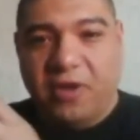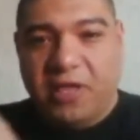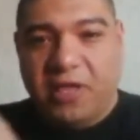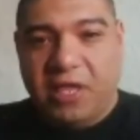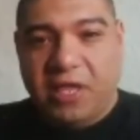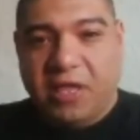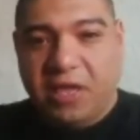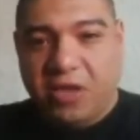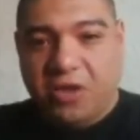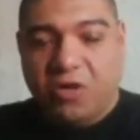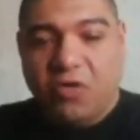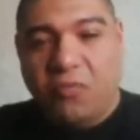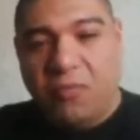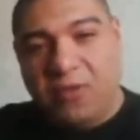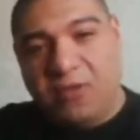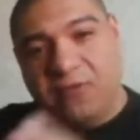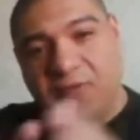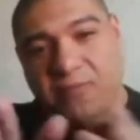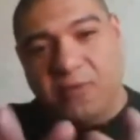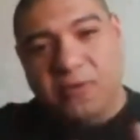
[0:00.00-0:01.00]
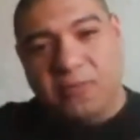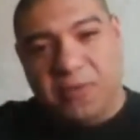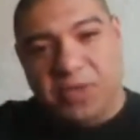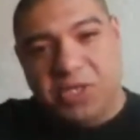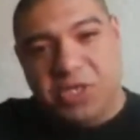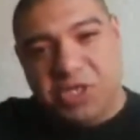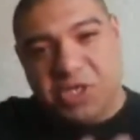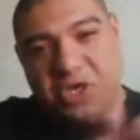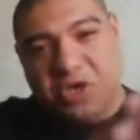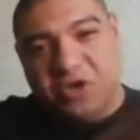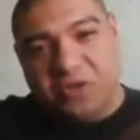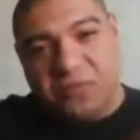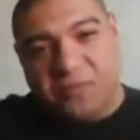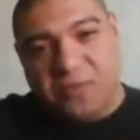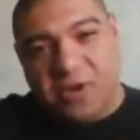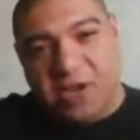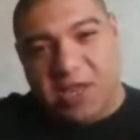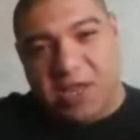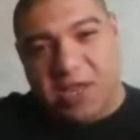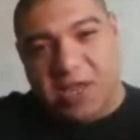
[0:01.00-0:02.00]
Not only Nubits, but
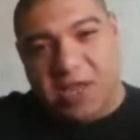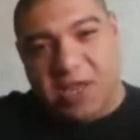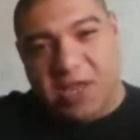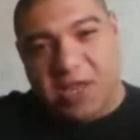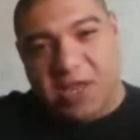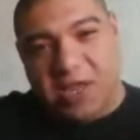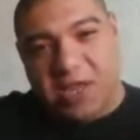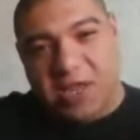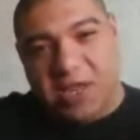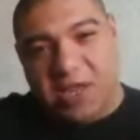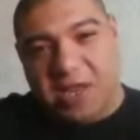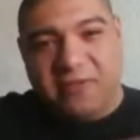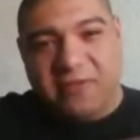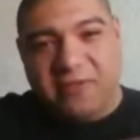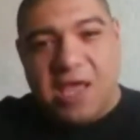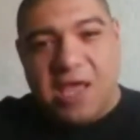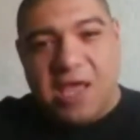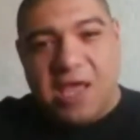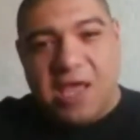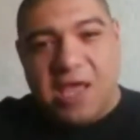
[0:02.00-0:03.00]
BitShares, but NXT,